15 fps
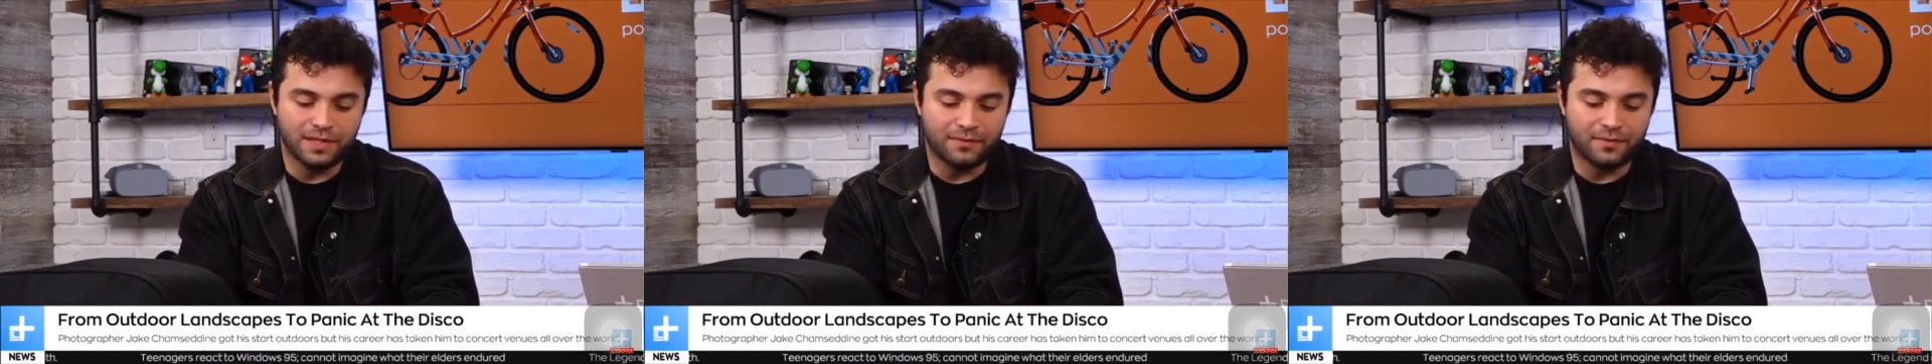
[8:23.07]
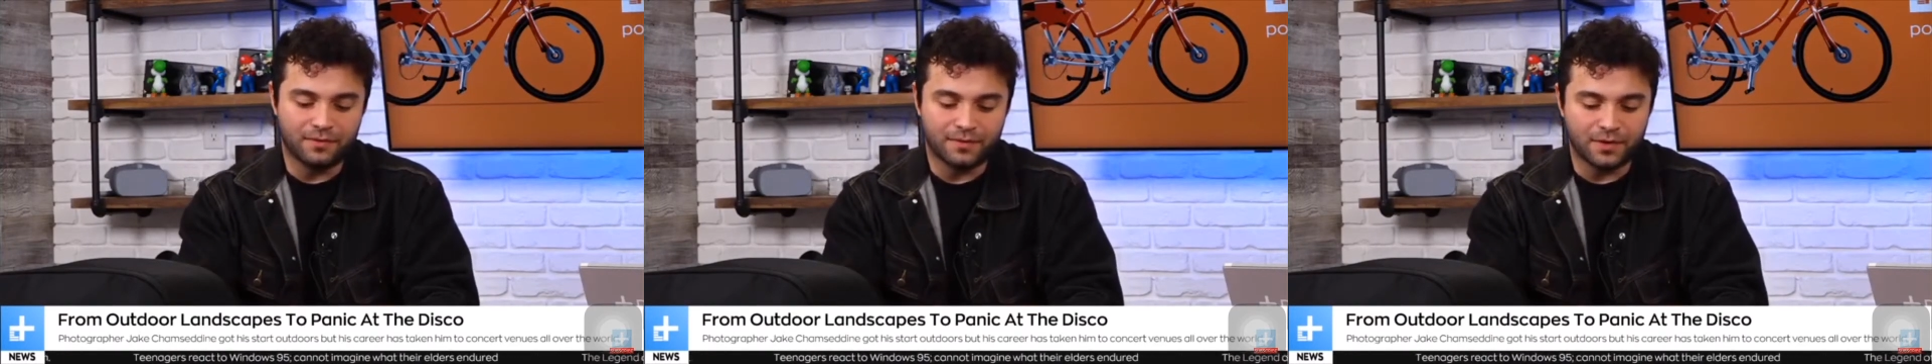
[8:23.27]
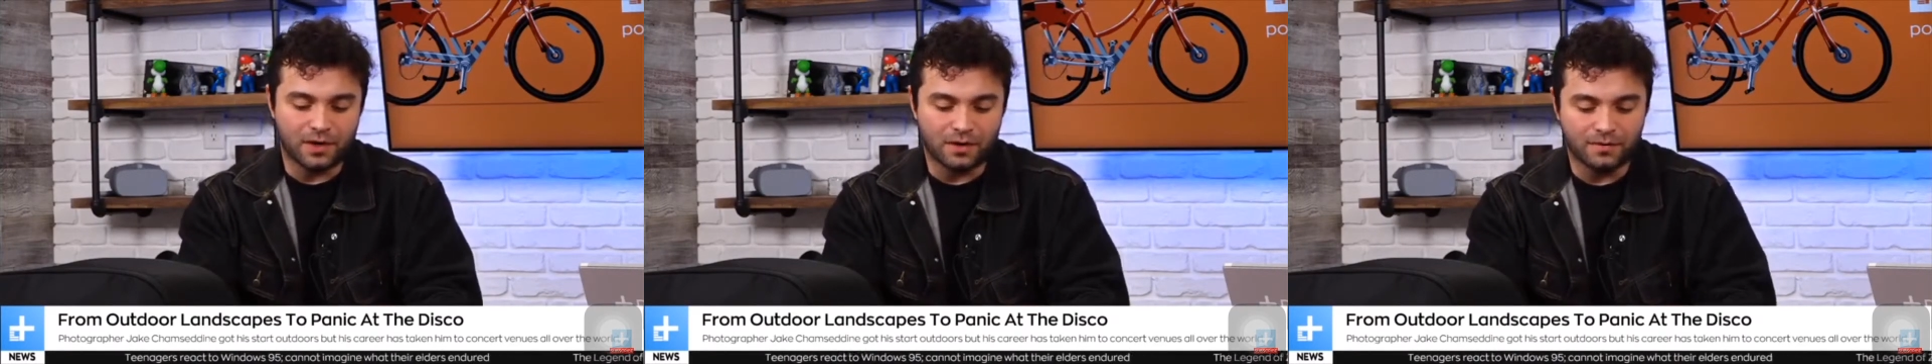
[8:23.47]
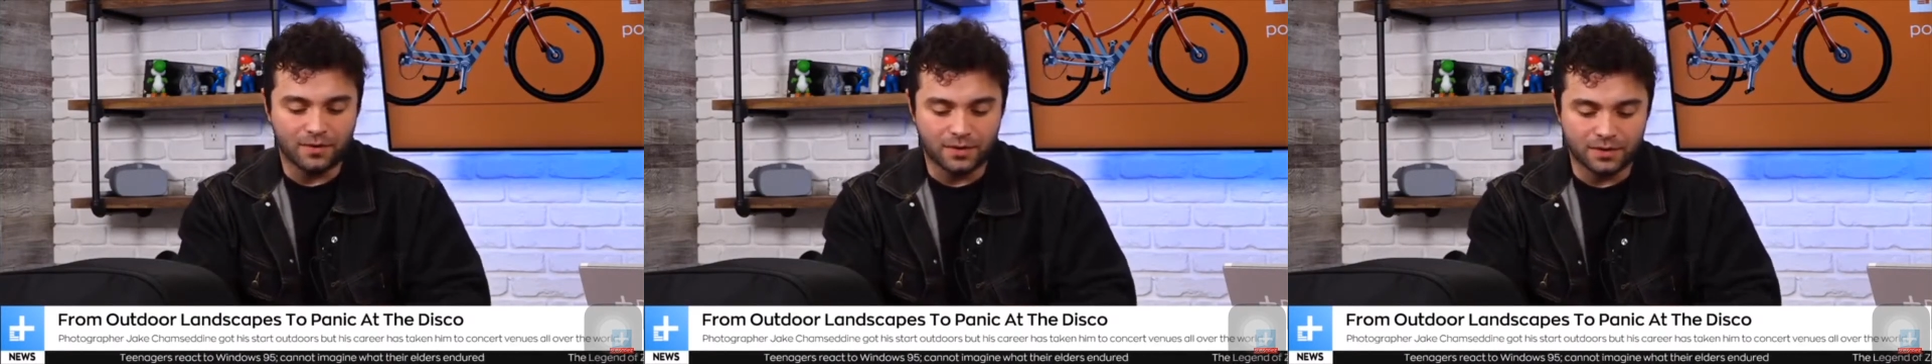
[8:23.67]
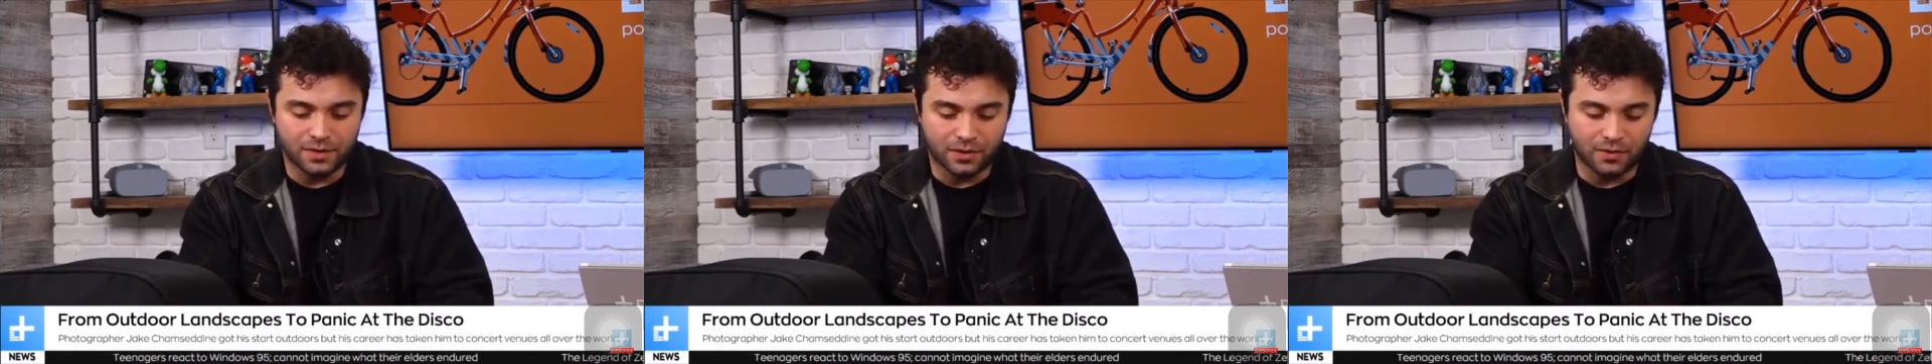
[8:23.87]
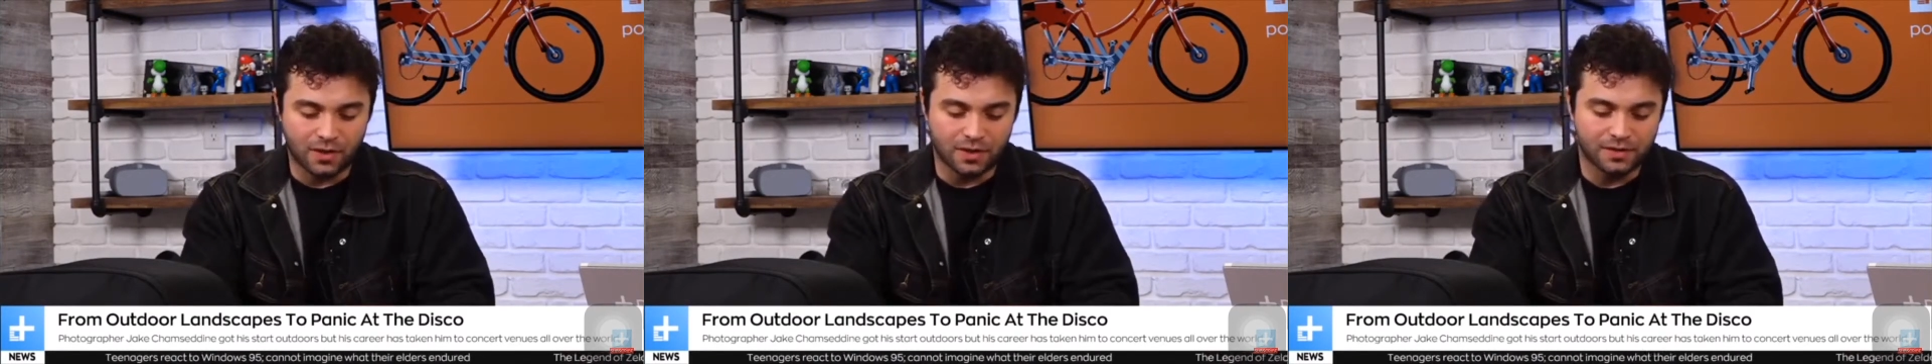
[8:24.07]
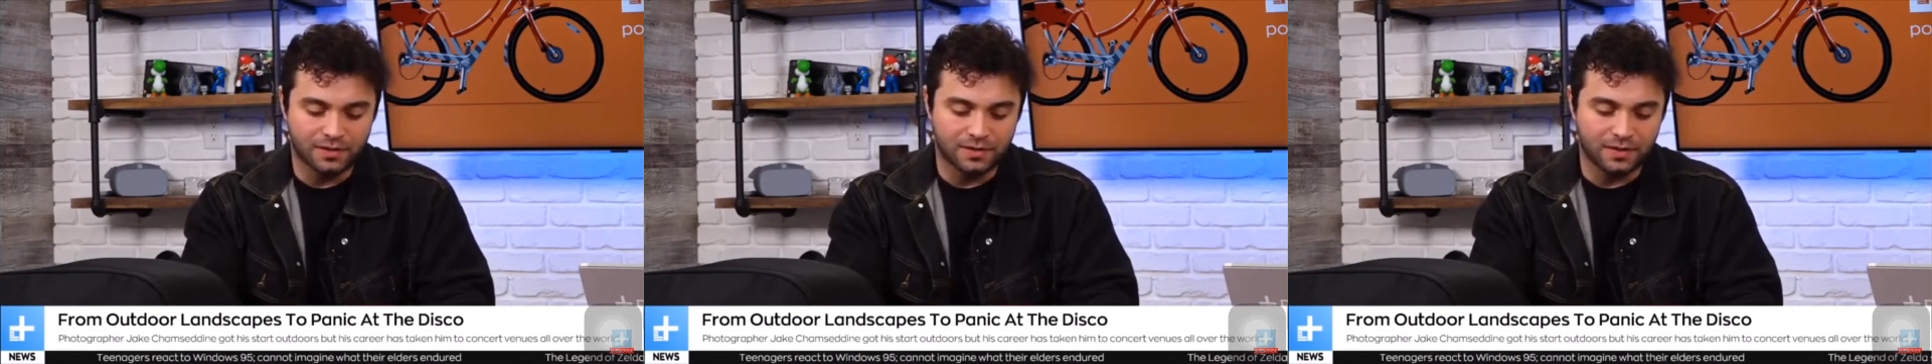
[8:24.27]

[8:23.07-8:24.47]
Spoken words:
different photographers across